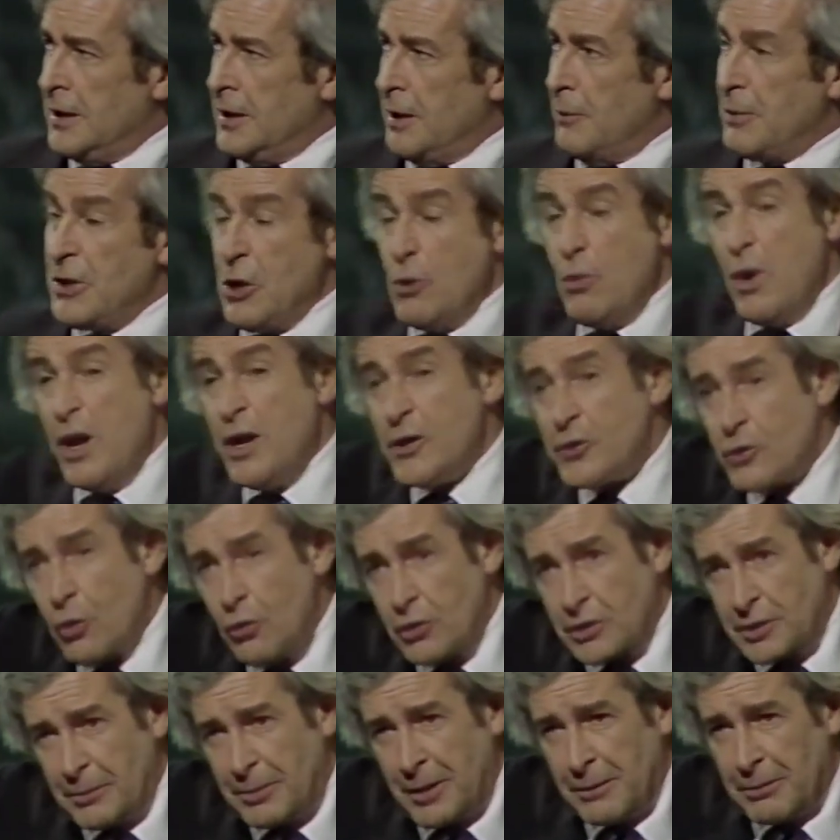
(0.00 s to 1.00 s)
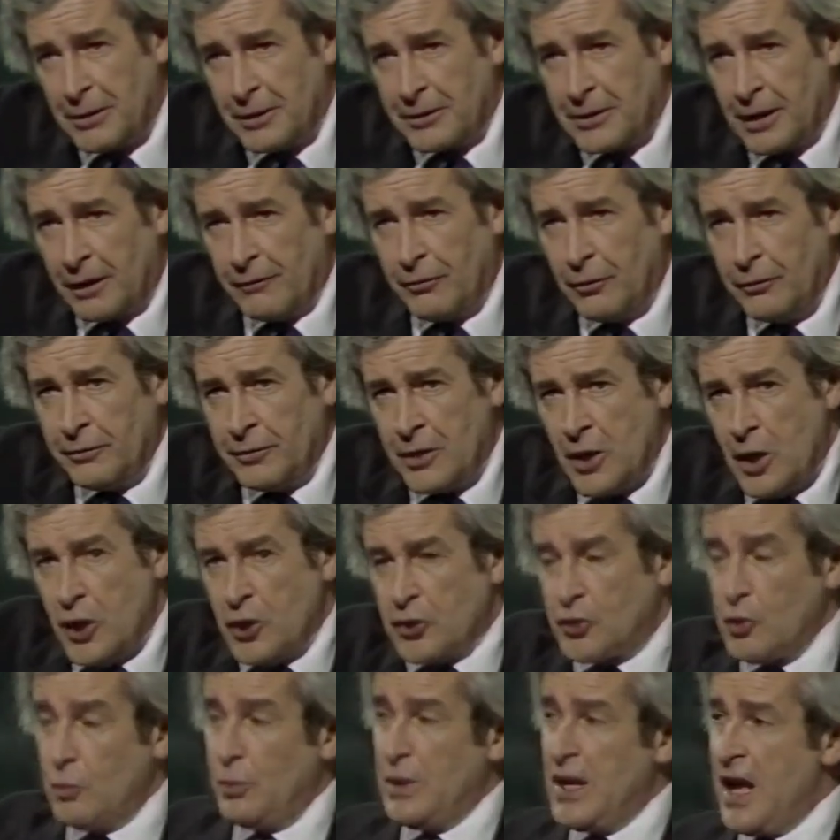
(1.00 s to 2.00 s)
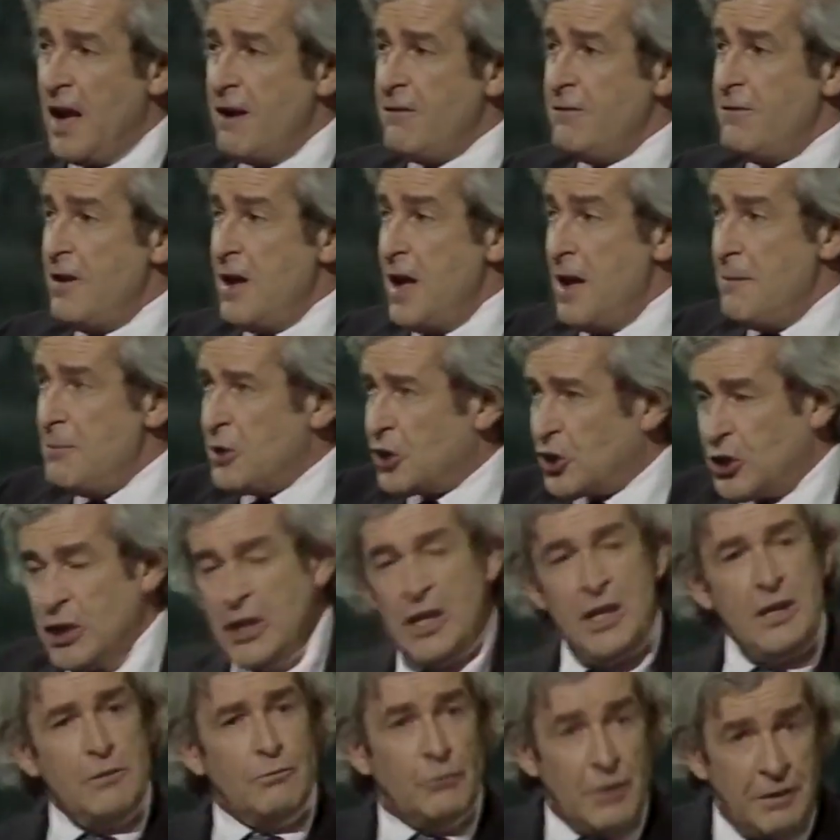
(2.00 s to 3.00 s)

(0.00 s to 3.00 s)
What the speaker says: that we don't want to talk to people on telephones, so we have a machine.